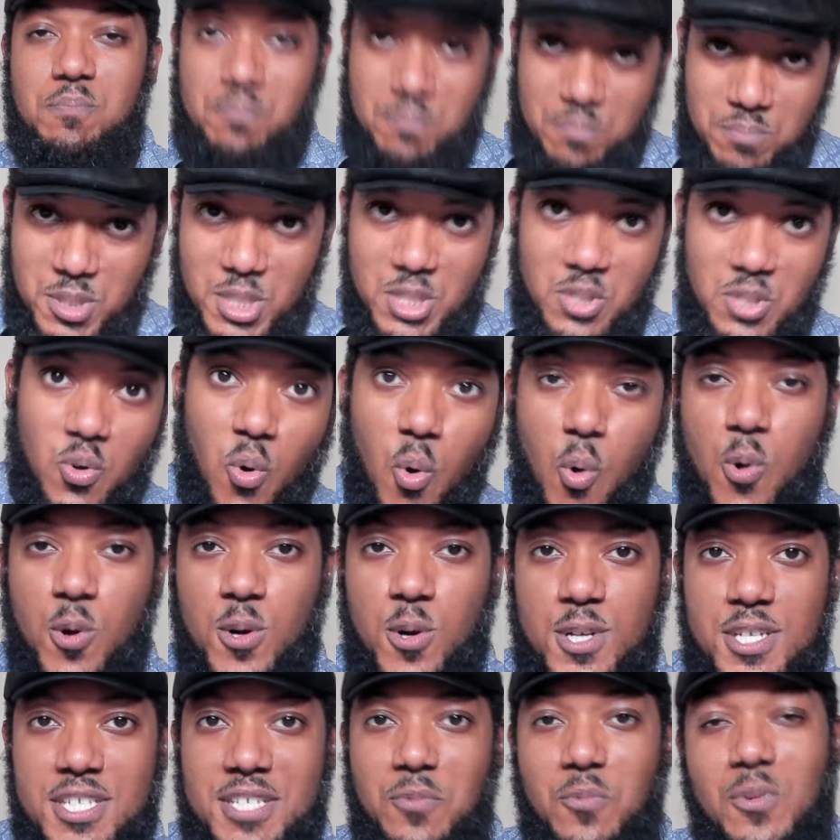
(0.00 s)
put
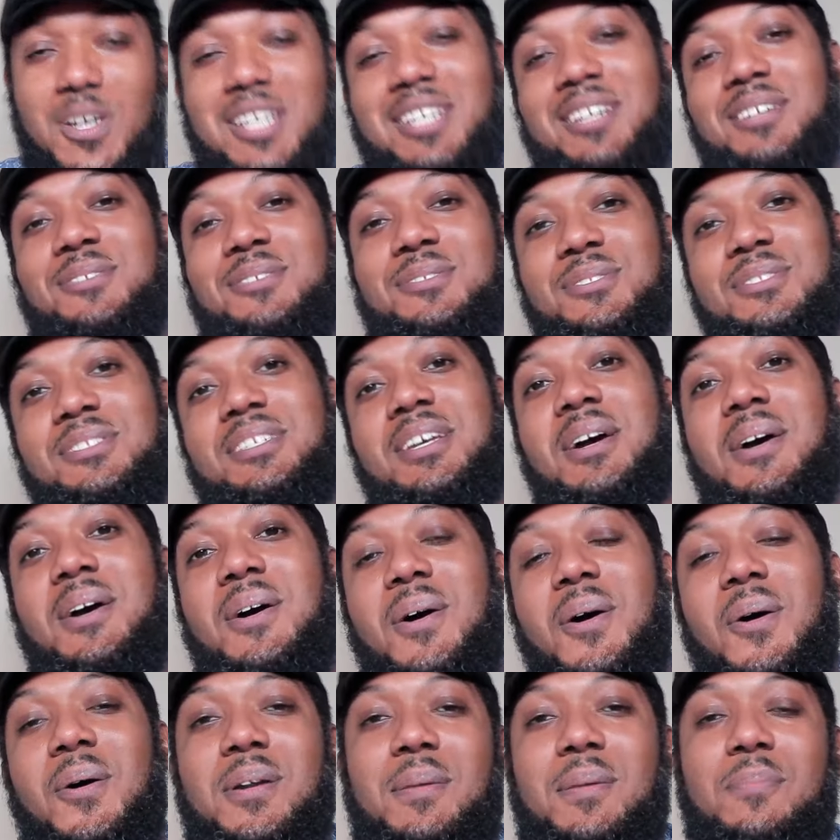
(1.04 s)
doors and windows
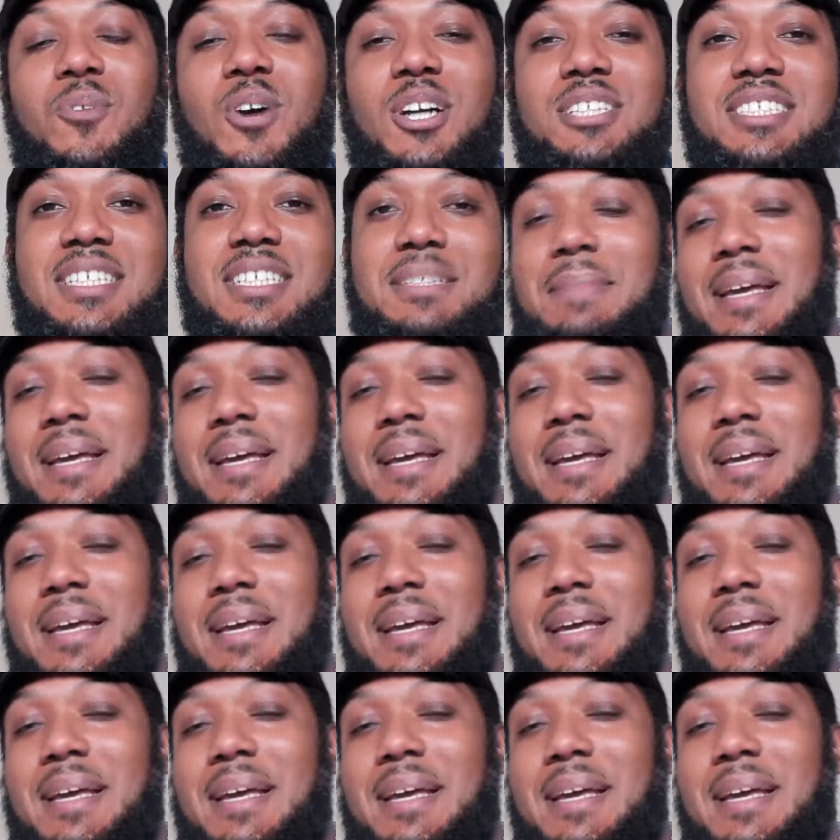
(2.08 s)
on a project,